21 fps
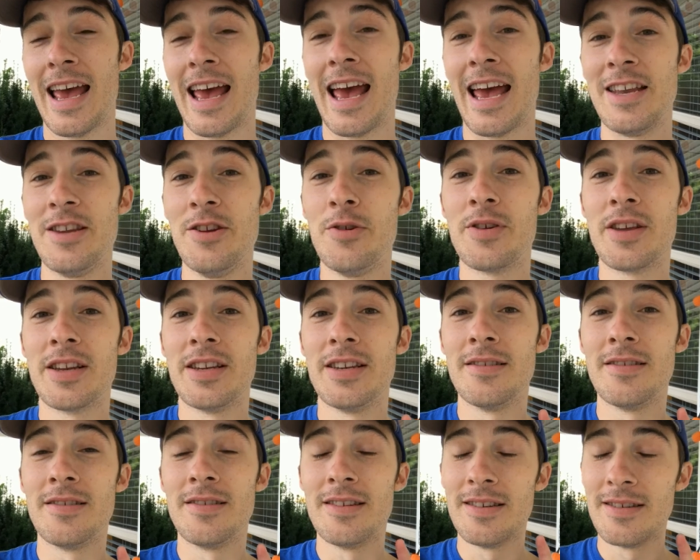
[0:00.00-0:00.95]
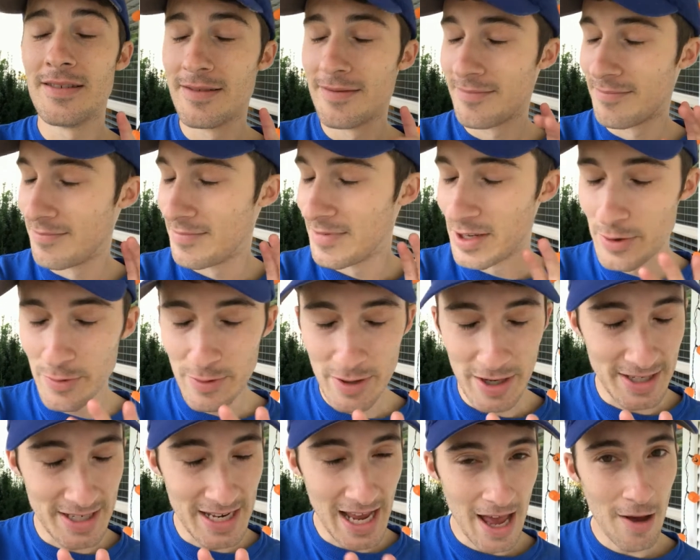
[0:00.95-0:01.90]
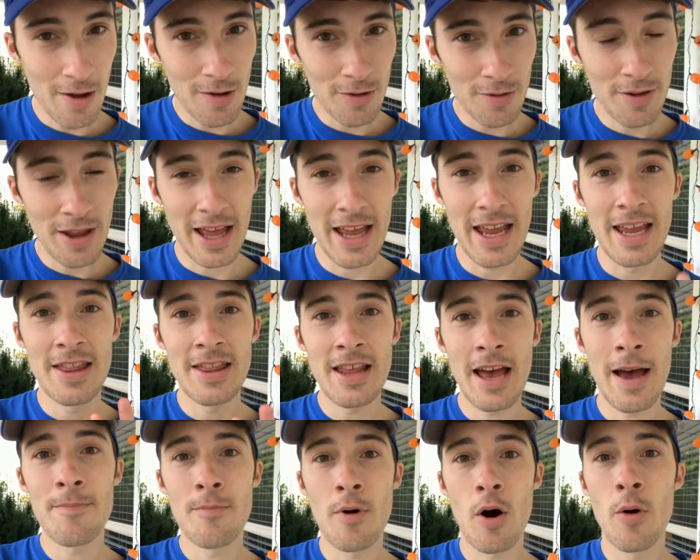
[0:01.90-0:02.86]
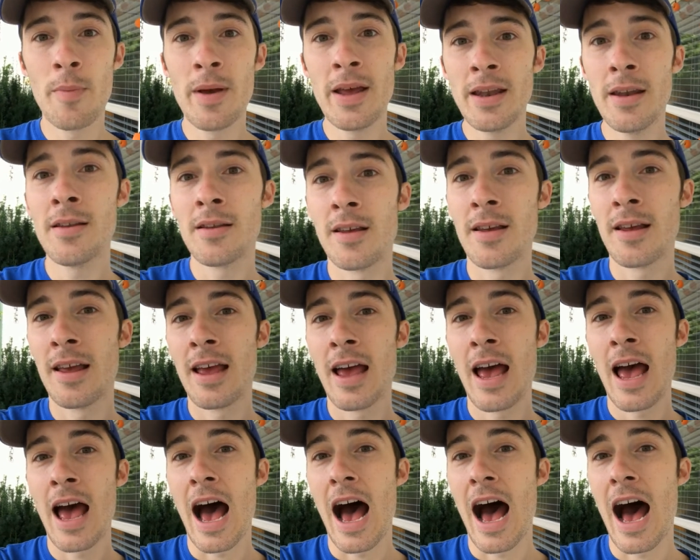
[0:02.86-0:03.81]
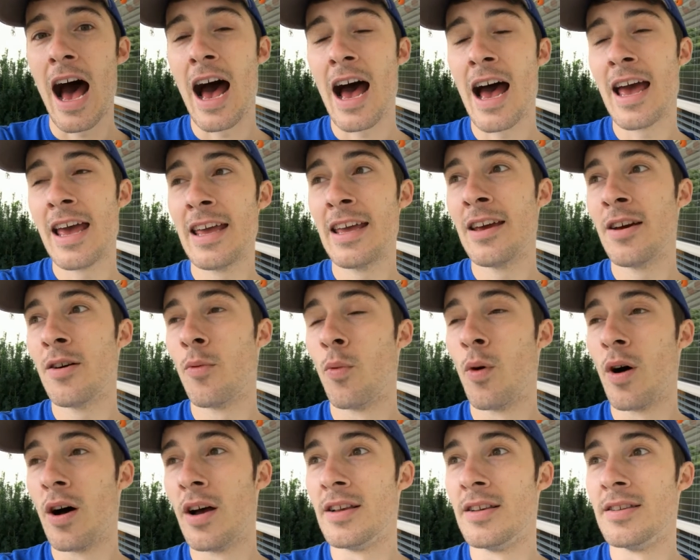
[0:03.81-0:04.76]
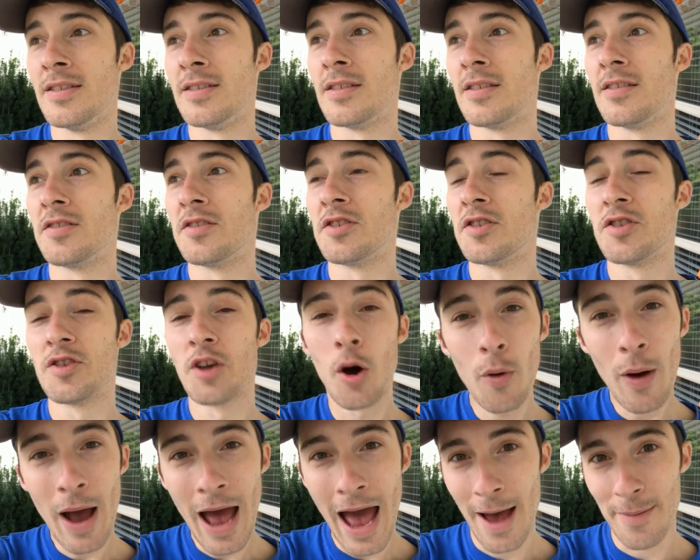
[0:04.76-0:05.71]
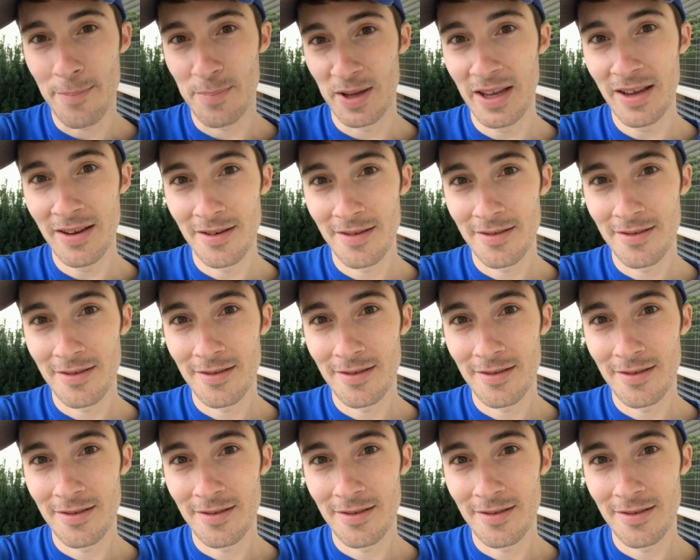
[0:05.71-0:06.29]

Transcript: And you can tell that in that moment, I was so happy.